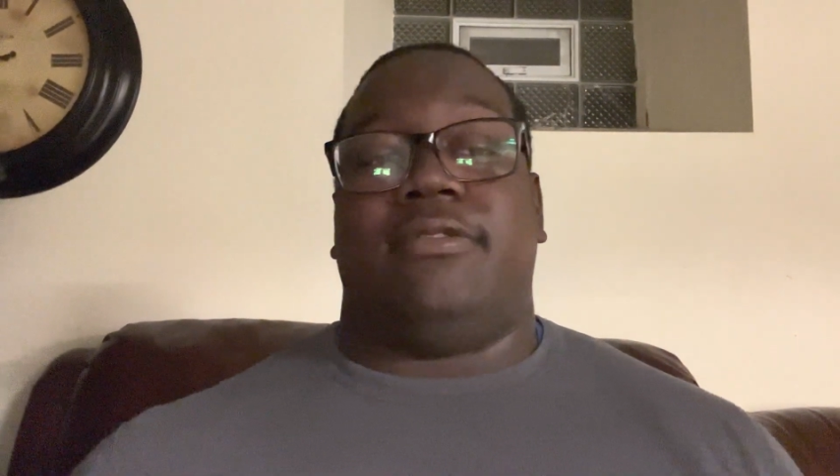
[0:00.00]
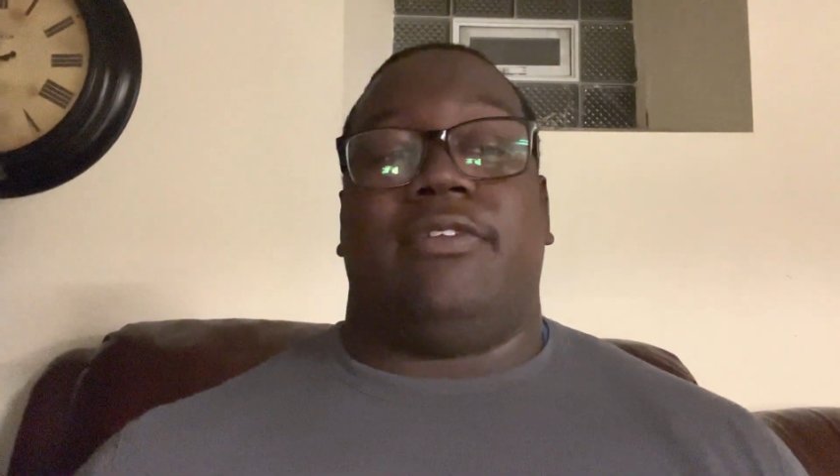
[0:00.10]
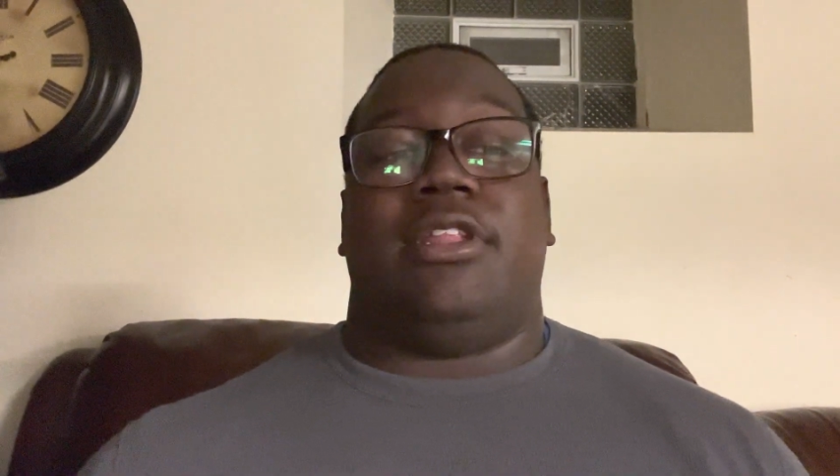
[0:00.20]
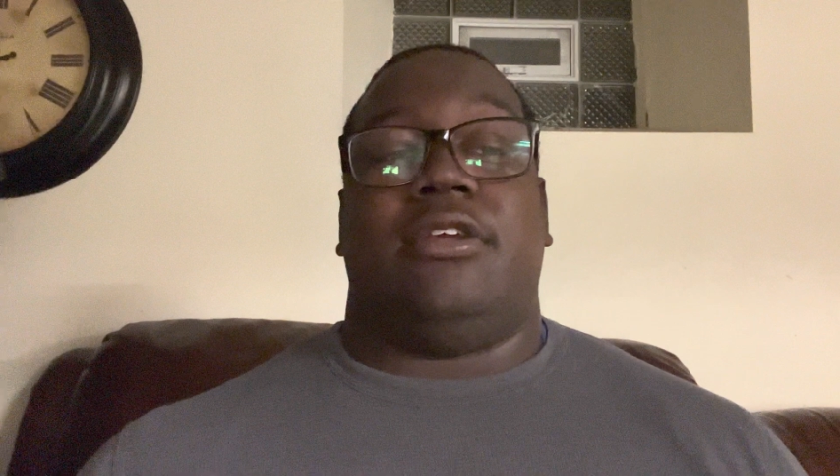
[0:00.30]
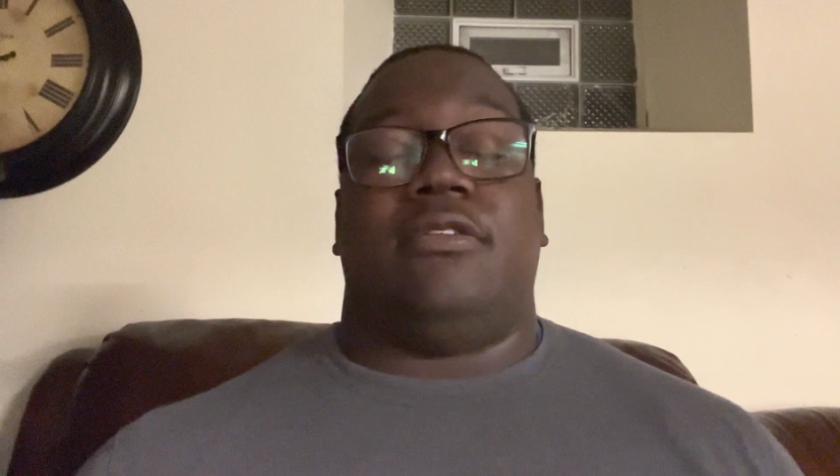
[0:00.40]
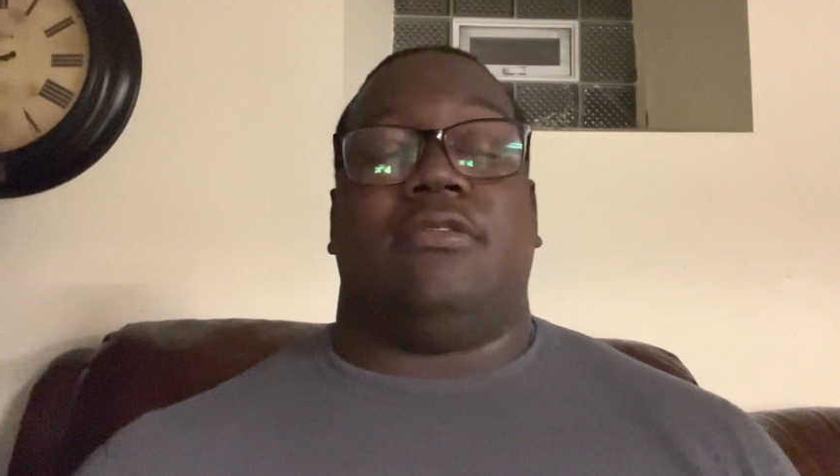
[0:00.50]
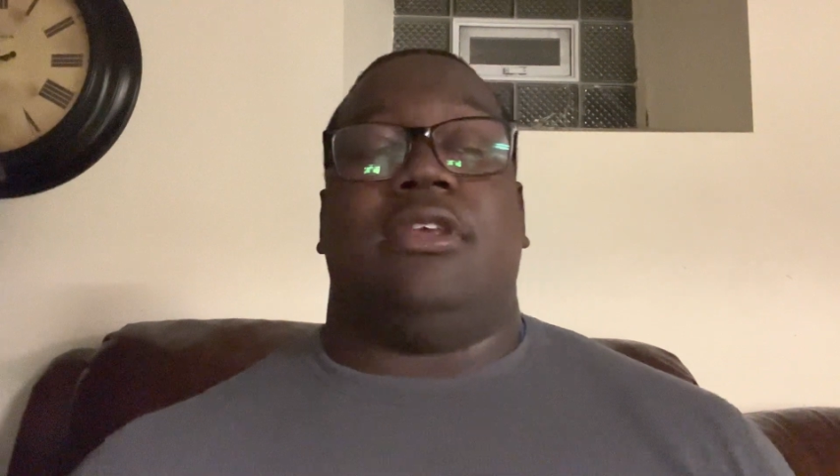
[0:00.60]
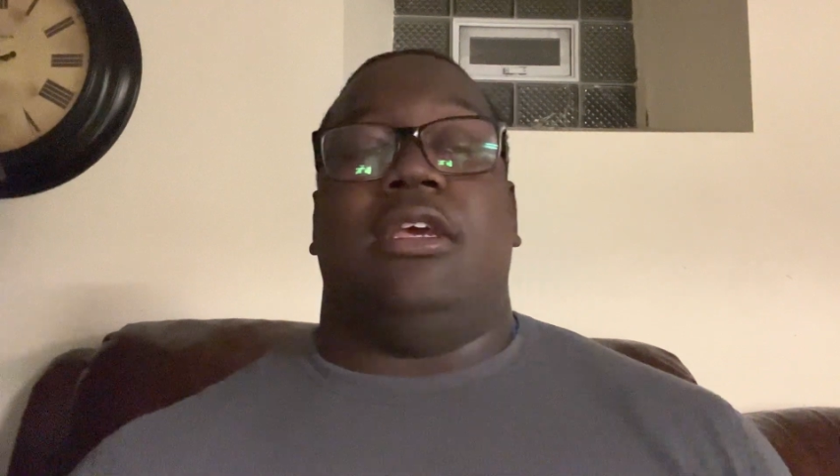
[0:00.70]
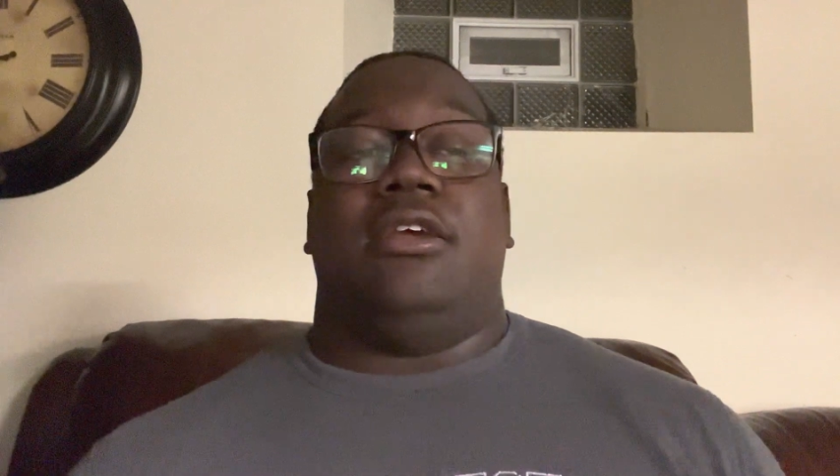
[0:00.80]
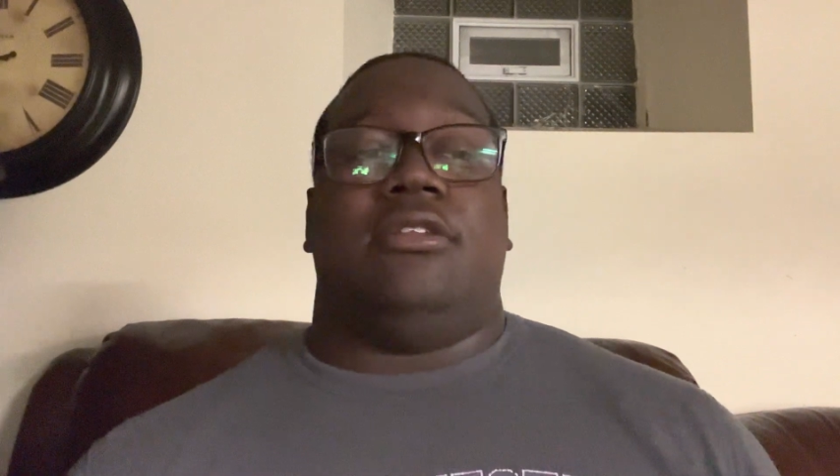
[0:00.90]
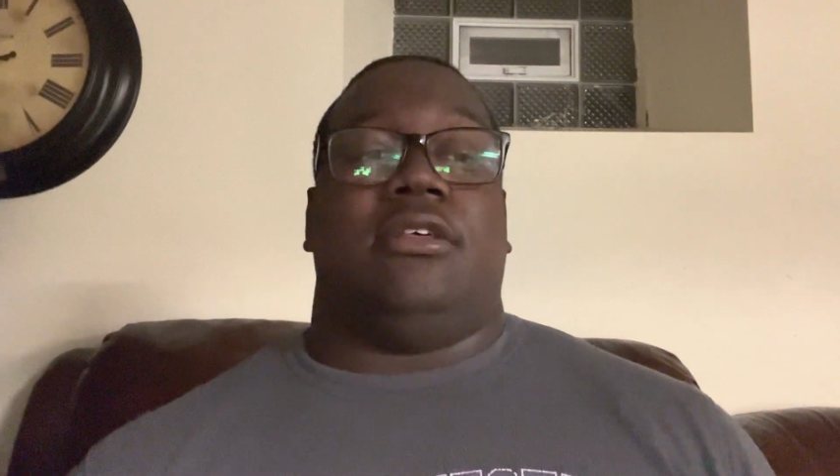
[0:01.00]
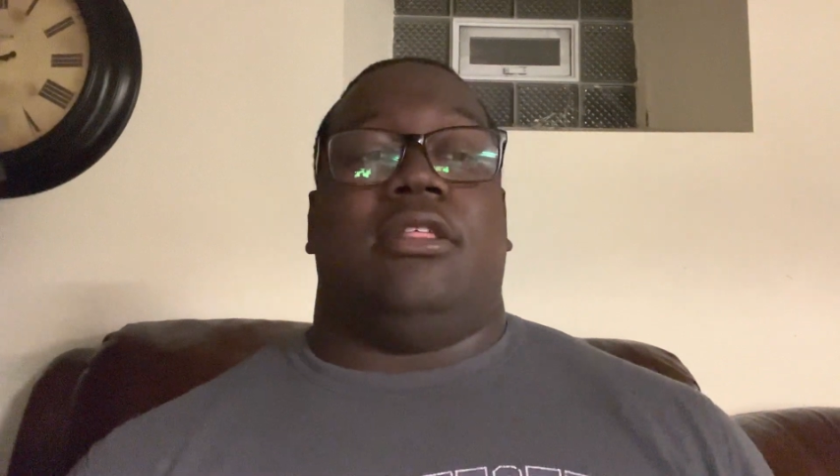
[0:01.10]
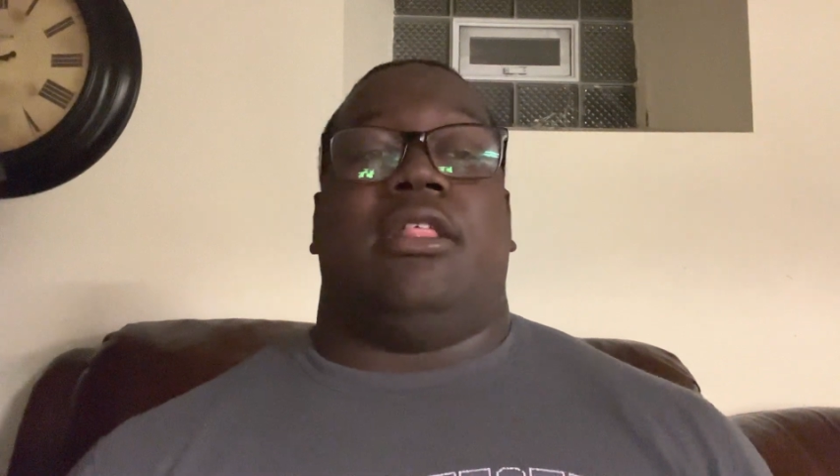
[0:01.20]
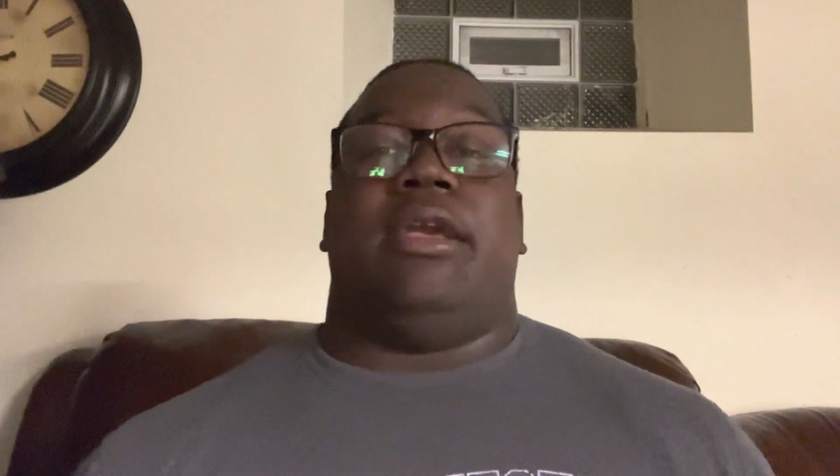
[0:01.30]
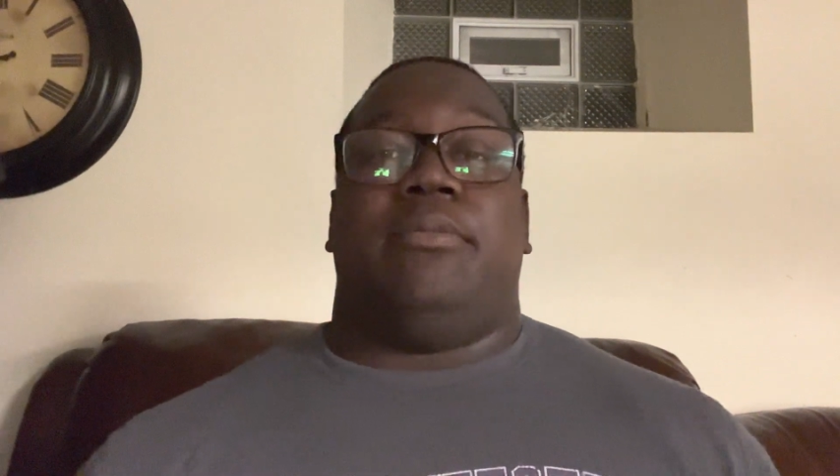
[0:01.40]
videos to the
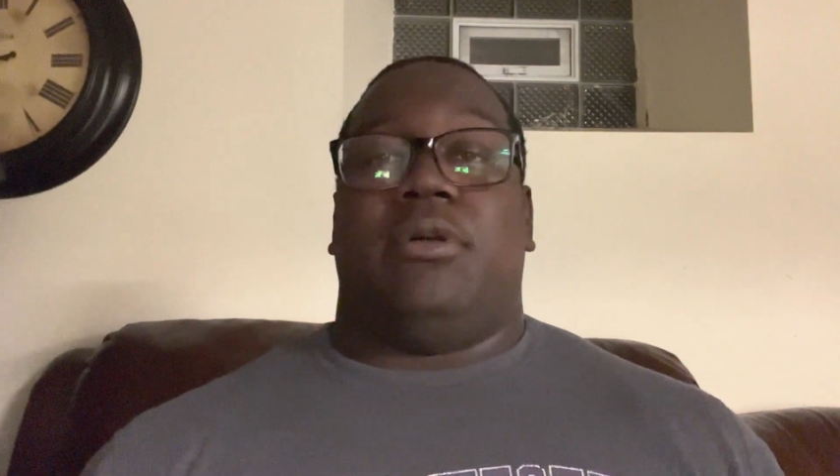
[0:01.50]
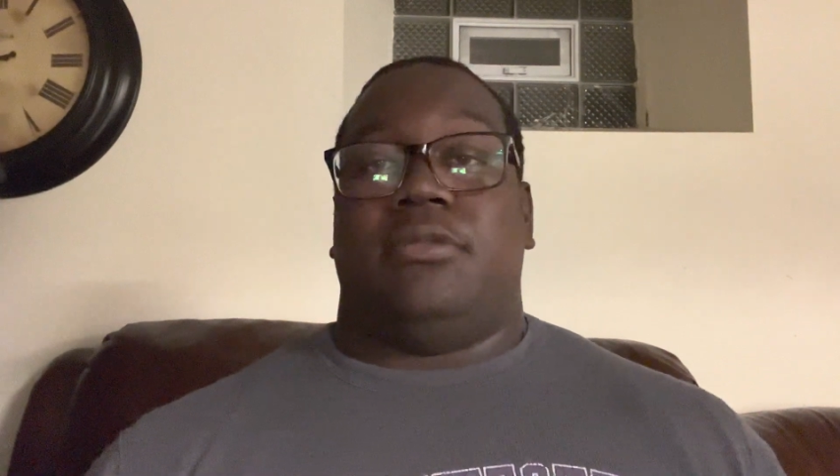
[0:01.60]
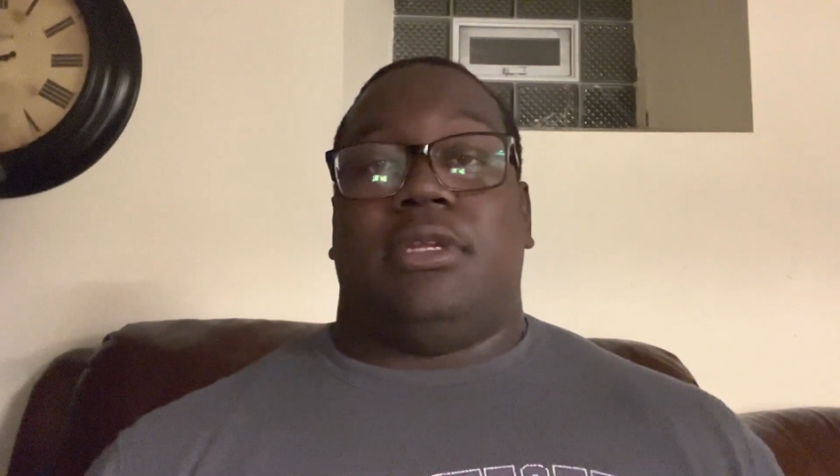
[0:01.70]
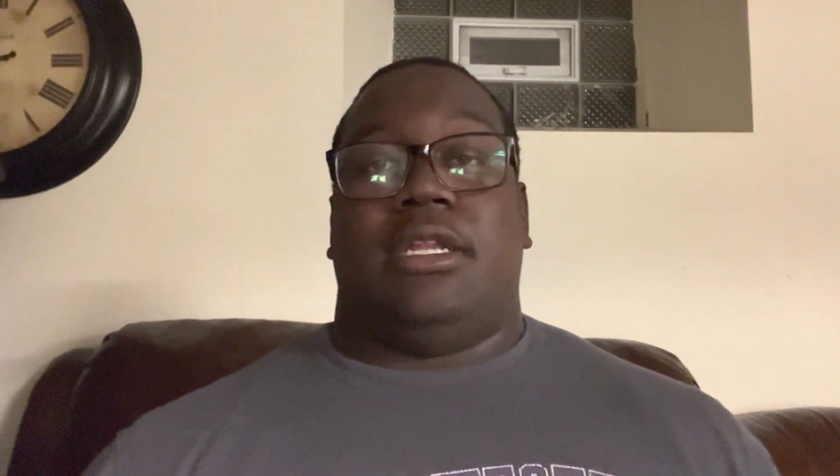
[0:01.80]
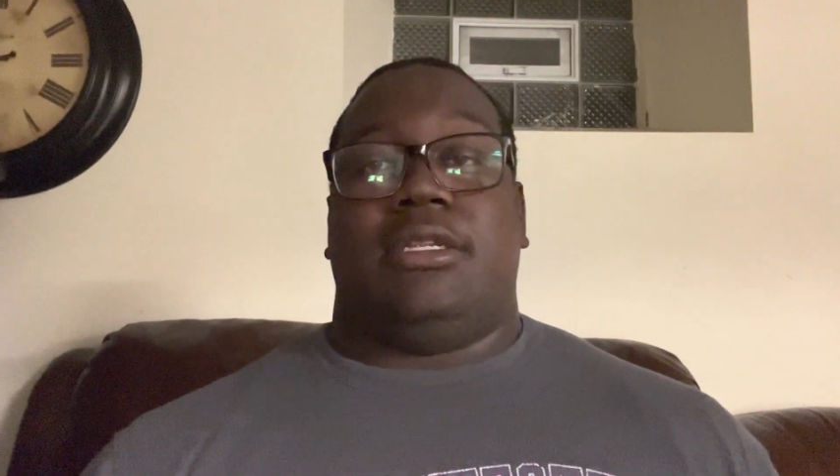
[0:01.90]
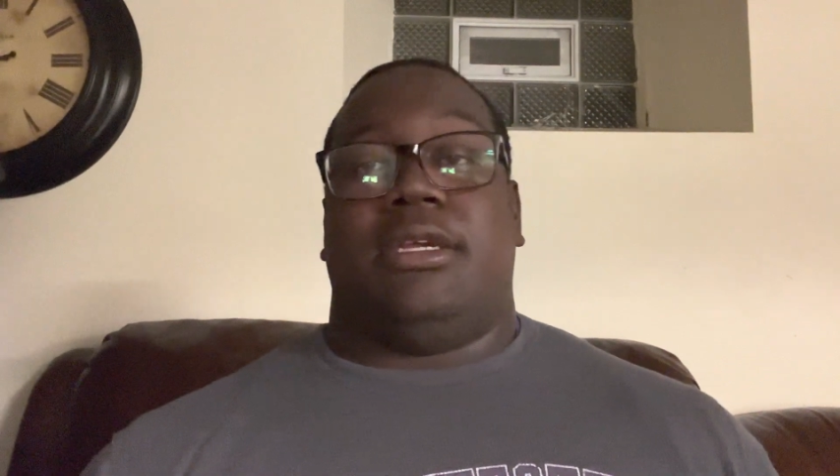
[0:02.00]
light bulb changing.